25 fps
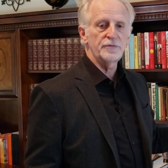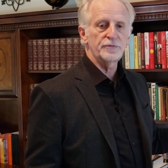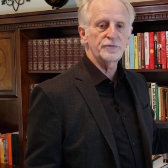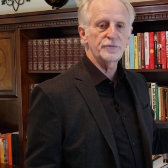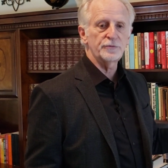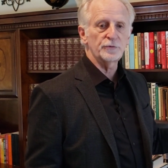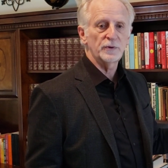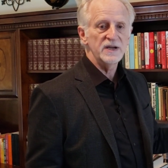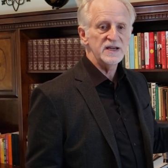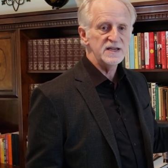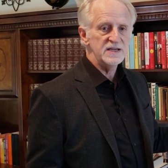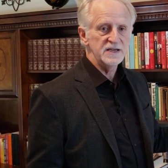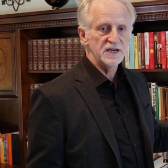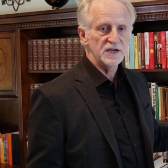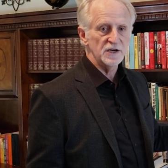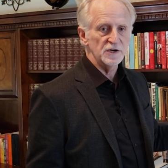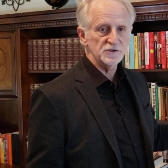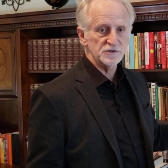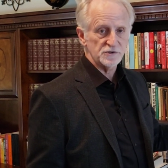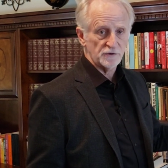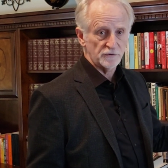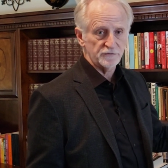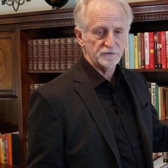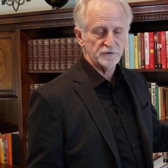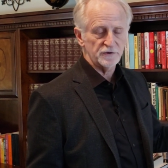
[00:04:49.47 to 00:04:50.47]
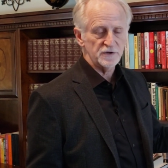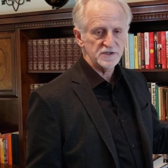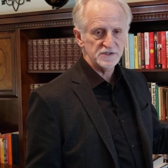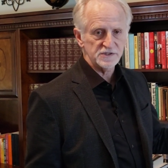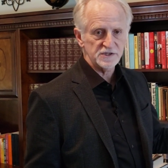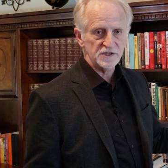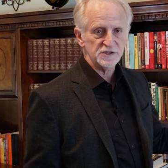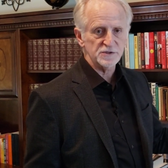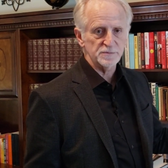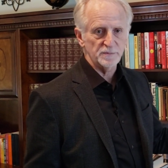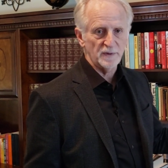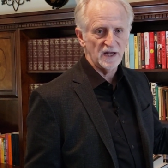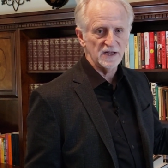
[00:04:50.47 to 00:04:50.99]
3 years or
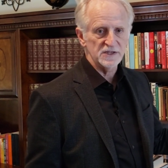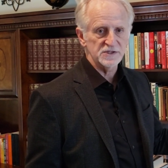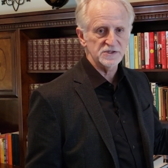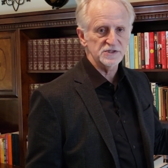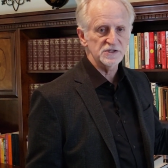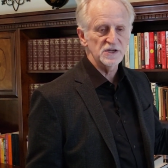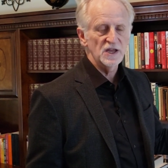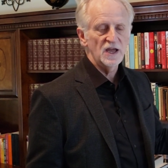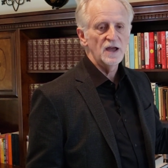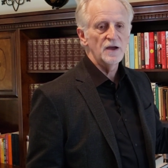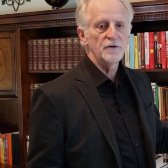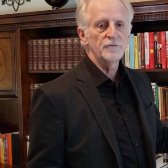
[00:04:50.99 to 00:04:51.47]
36 months